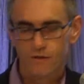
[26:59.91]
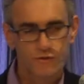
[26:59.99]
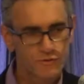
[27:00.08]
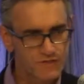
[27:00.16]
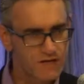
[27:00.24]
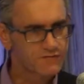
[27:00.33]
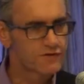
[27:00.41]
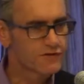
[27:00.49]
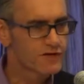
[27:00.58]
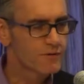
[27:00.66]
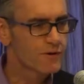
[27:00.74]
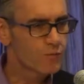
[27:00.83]
You also have to
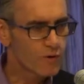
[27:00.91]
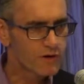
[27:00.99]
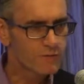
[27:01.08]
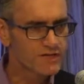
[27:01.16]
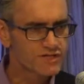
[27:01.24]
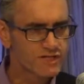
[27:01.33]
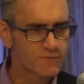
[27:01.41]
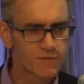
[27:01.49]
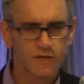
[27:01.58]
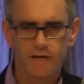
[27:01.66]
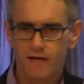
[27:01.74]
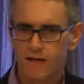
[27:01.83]
think about, what am I
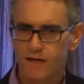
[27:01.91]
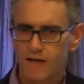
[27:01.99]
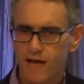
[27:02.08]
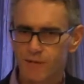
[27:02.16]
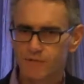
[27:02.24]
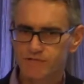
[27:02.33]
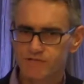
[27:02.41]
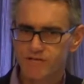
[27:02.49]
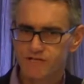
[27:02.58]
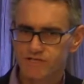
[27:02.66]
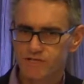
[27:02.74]
shipping? How much is that